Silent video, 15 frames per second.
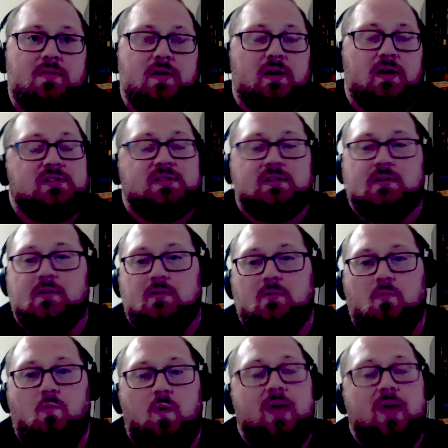they're
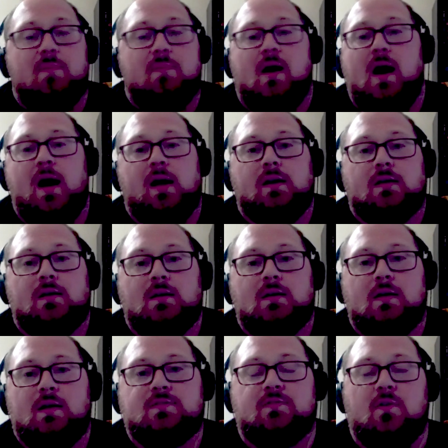still way behind
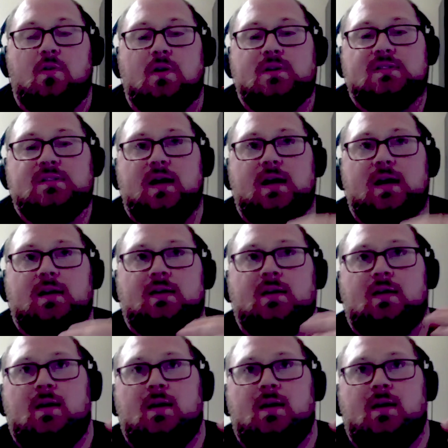as far as like